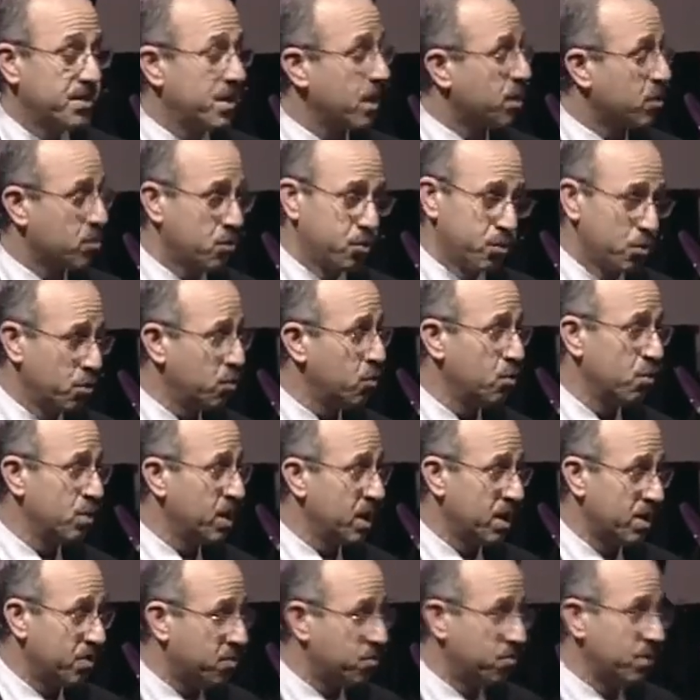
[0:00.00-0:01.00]
a
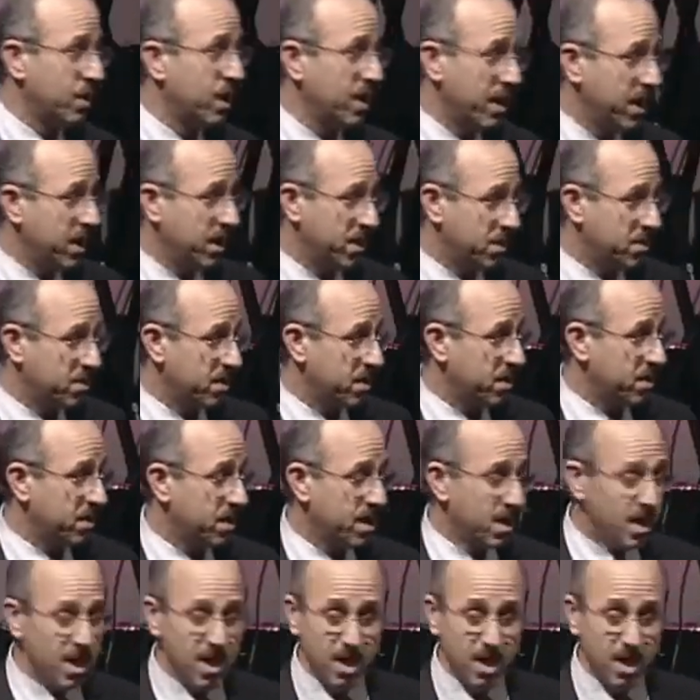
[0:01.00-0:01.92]
cruel religion.